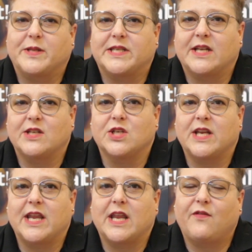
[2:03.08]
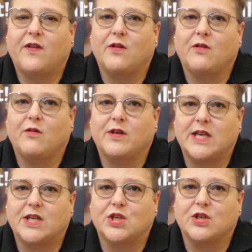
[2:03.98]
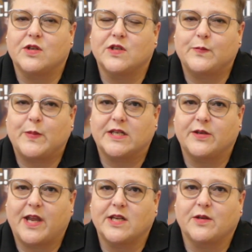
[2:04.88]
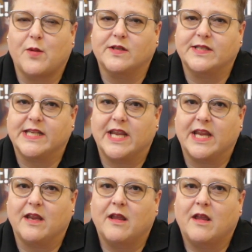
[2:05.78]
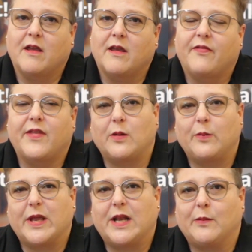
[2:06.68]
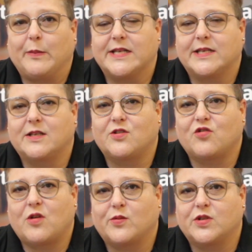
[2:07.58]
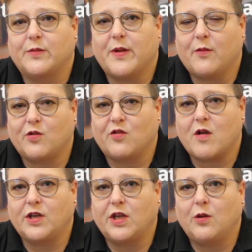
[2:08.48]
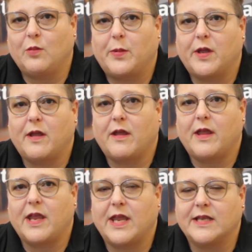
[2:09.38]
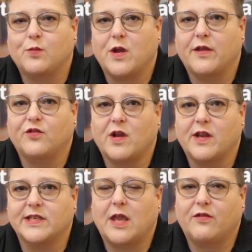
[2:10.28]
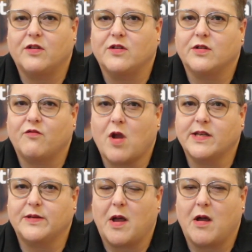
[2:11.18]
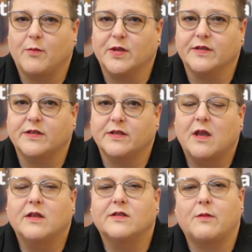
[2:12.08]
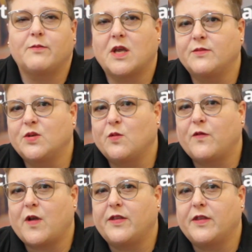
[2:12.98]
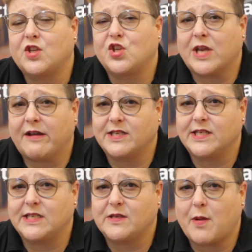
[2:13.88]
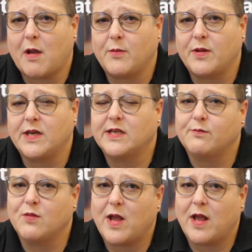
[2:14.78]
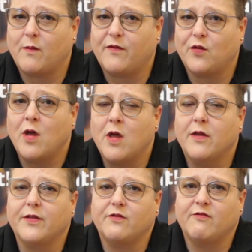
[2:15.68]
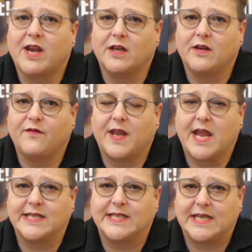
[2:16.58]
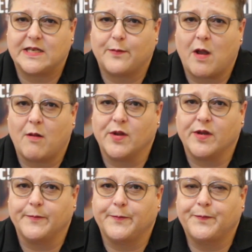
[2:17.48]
potentially, if you need to speak to HMRC. That can be a little bit troublesome, I will grant you, but it is worth trying to get through to the right departments. Sometimes you will find that the charities department is more helpful than the regular VAT department.